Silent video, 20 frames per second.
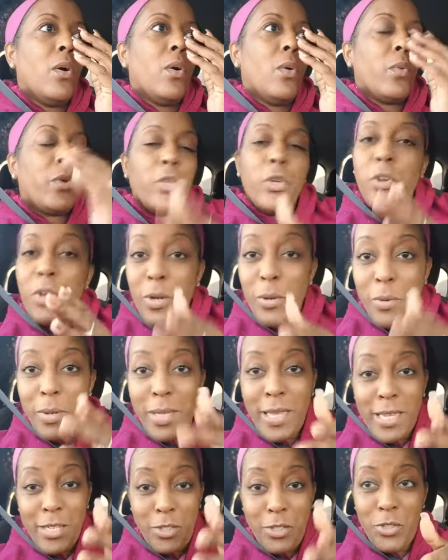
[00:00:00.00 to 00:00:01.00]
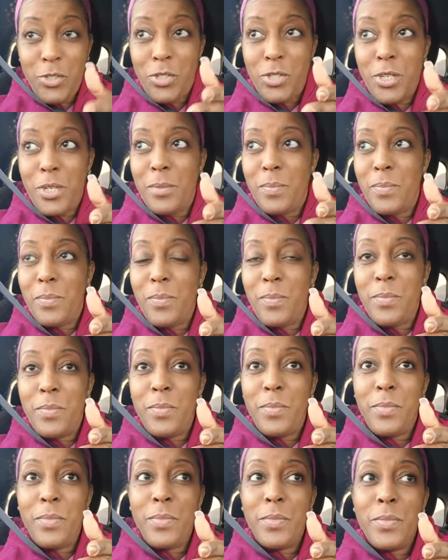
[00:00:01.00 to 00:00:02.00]
When you're in a relationship
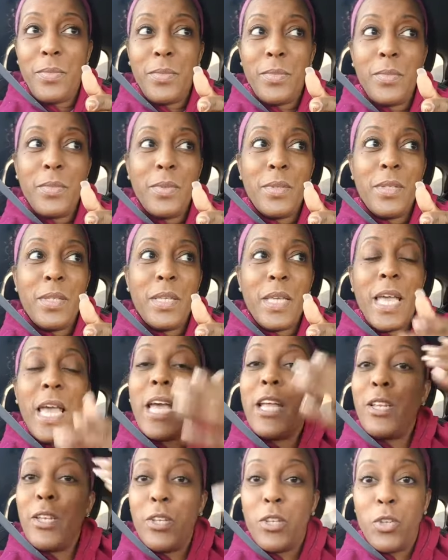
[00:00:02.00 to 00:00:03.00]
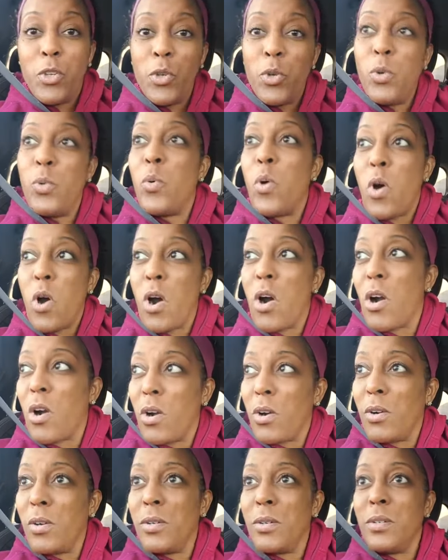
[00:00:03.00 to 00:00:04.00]
and you
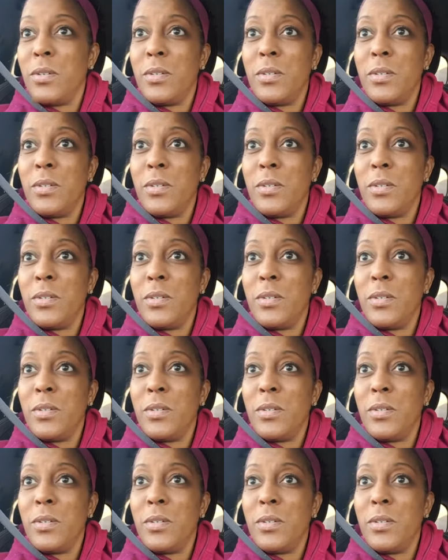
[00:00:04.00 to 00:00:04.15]
are